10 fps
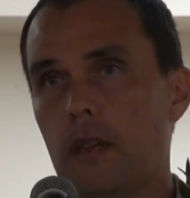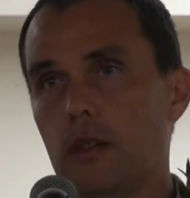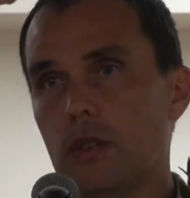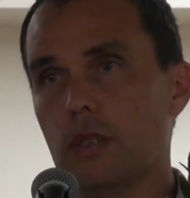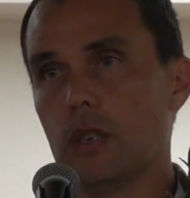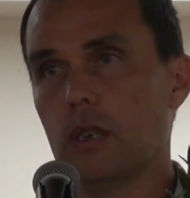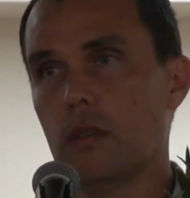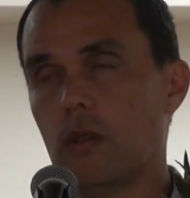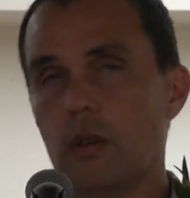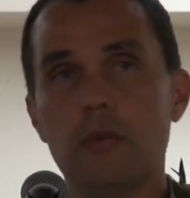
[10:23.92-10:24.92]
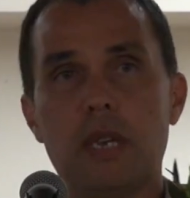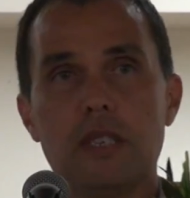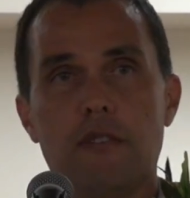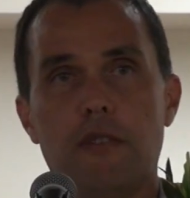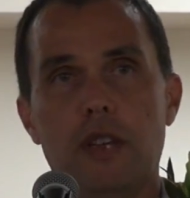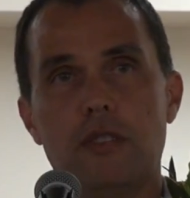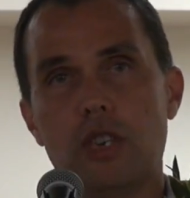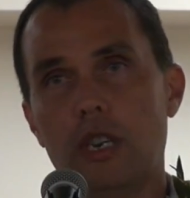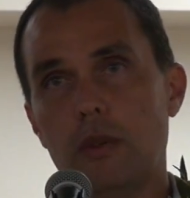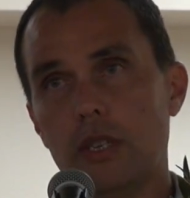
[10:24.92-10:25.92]
he's, or you might say fifth
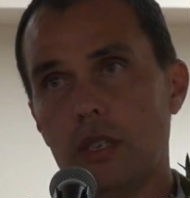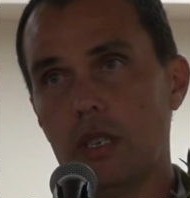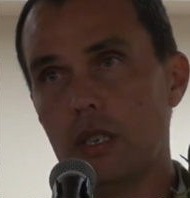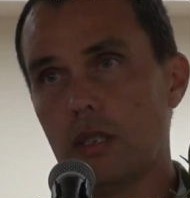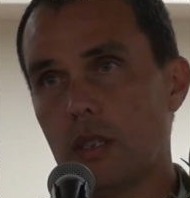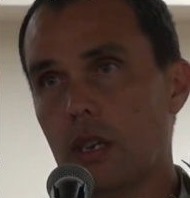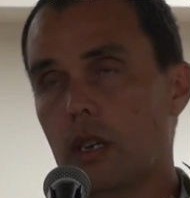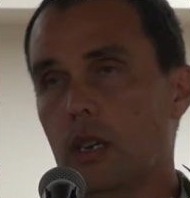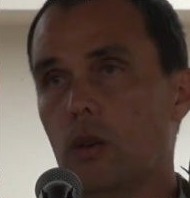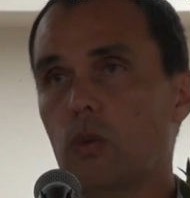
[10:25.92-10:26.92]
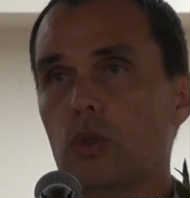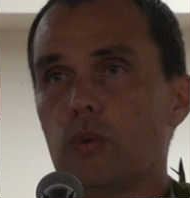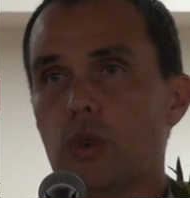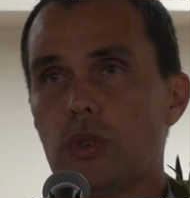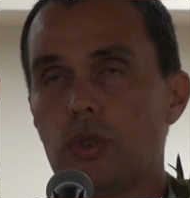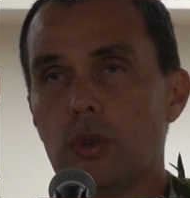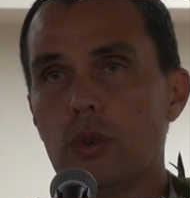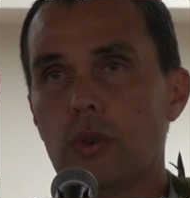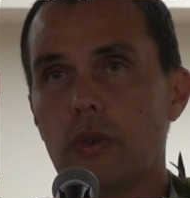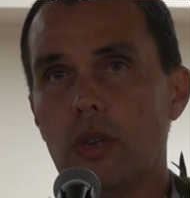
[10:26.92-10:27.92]
generation, he's World War
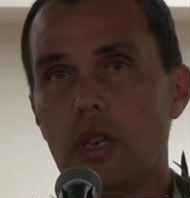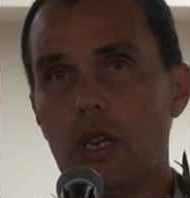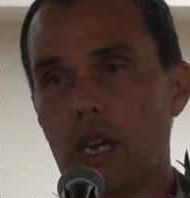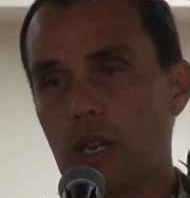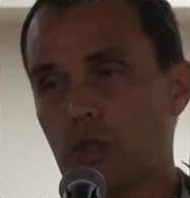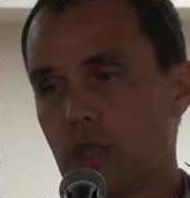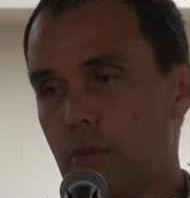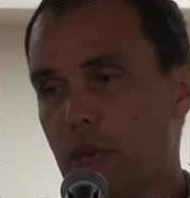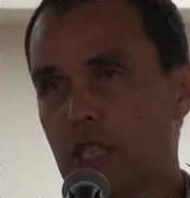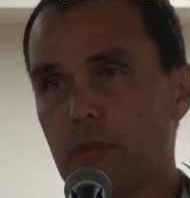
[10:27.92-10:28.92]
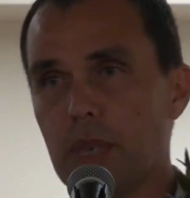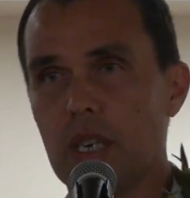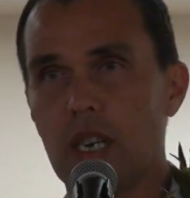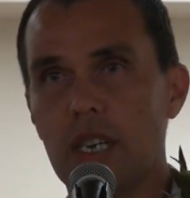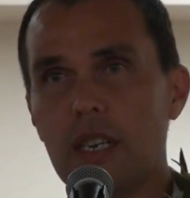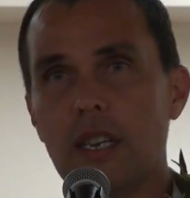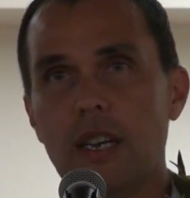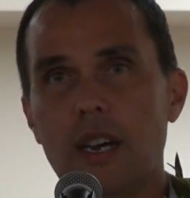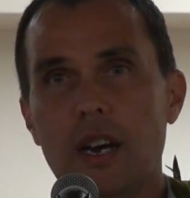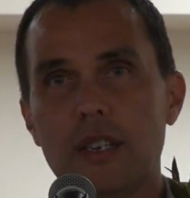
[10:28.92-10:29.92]
II. He actually picked up a gun
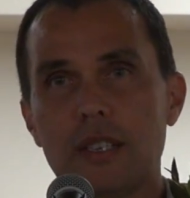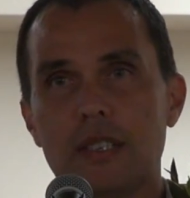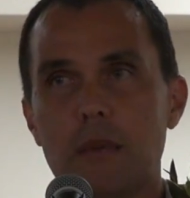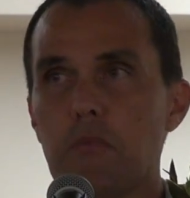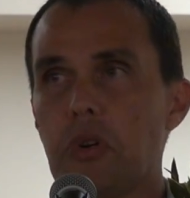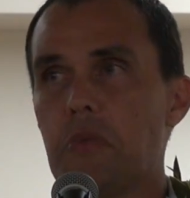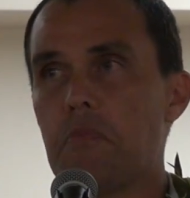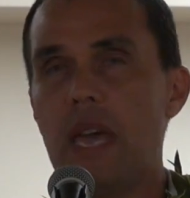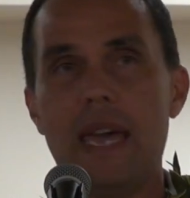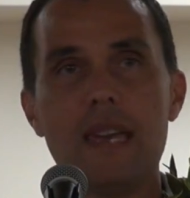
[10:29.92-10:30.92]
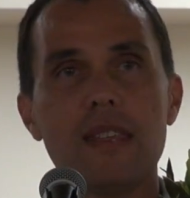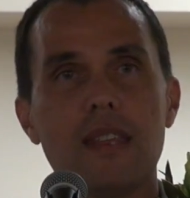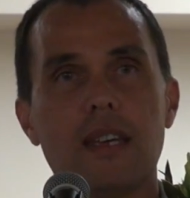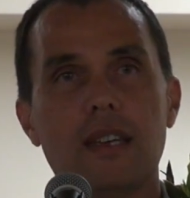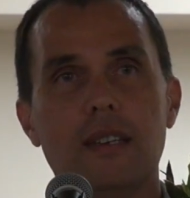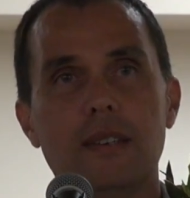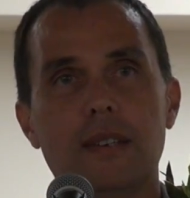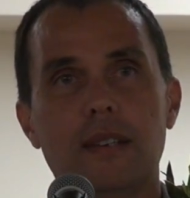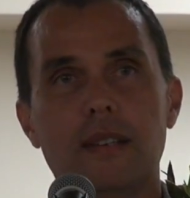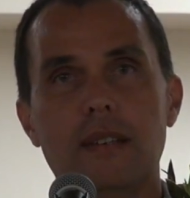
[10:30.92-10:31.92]
on December
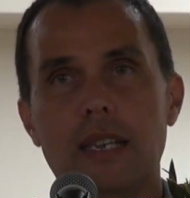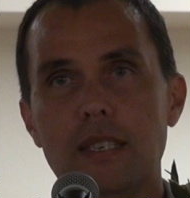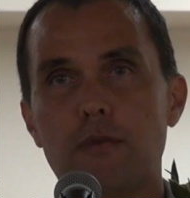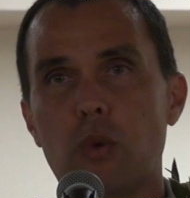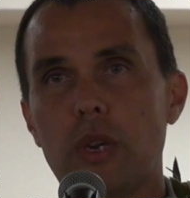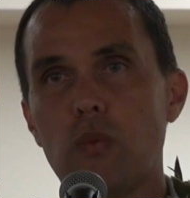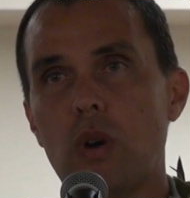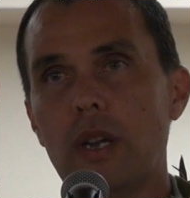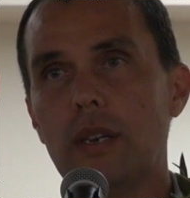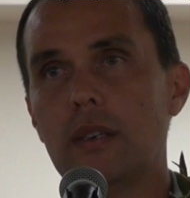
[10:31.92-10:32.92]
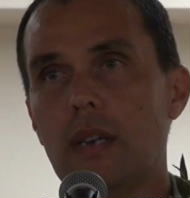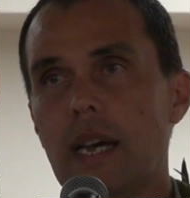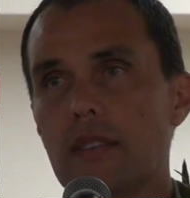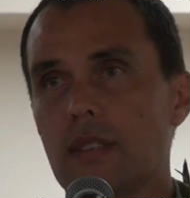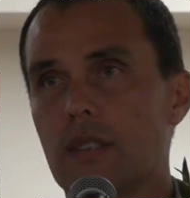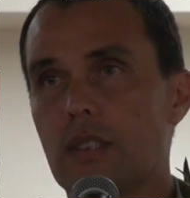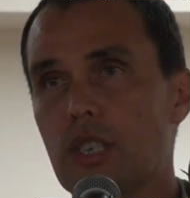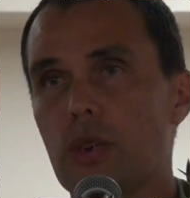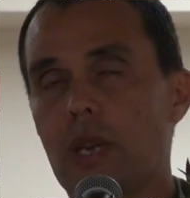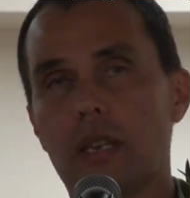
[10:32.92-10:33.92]
8th, 1941 as a
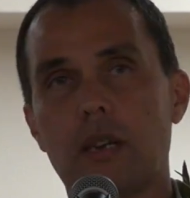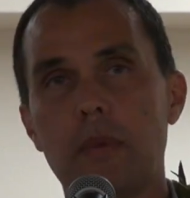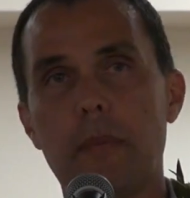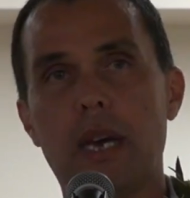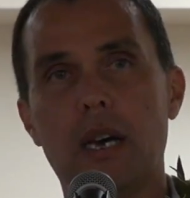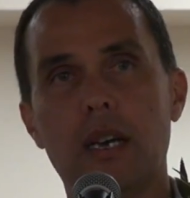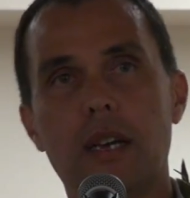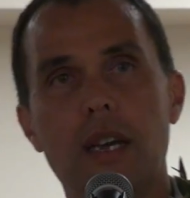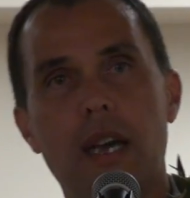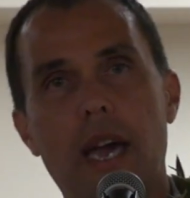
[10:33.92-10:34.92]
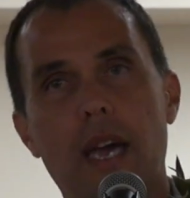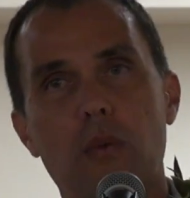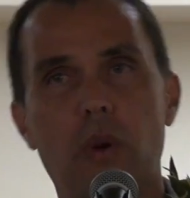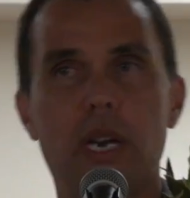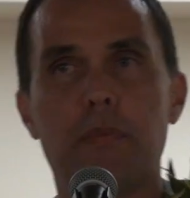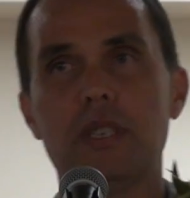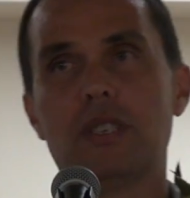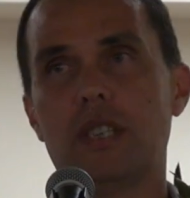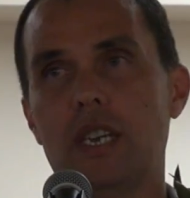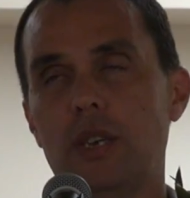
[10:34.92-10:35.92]
senior at Kamehameha and went up
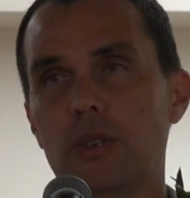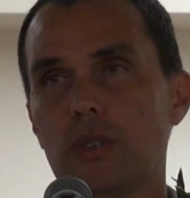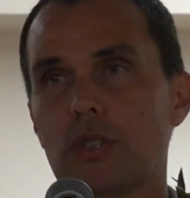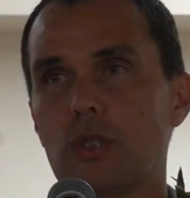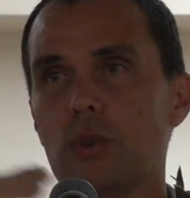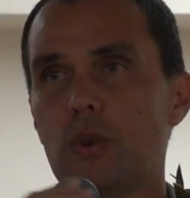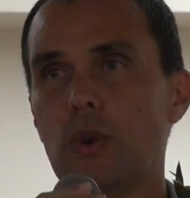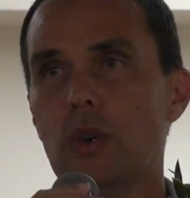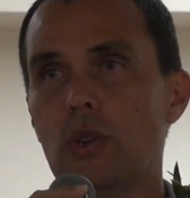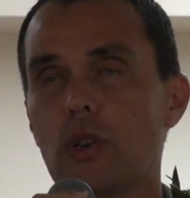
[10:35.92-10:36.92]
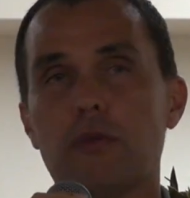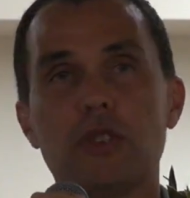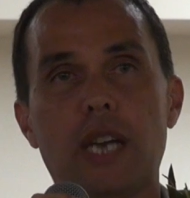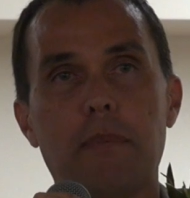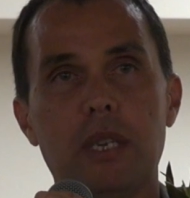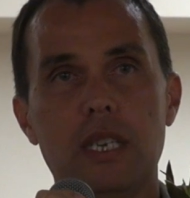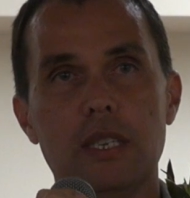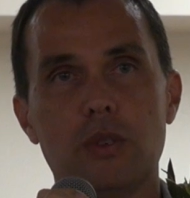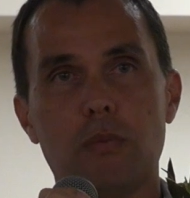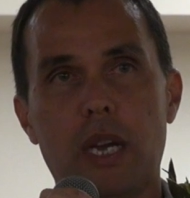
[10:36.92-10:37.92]
into the hills to look for
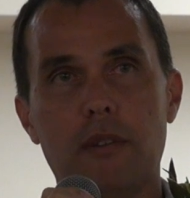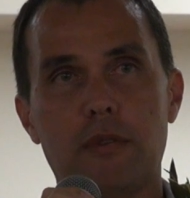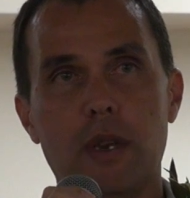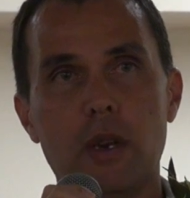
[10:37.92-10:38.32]
Japanese who might have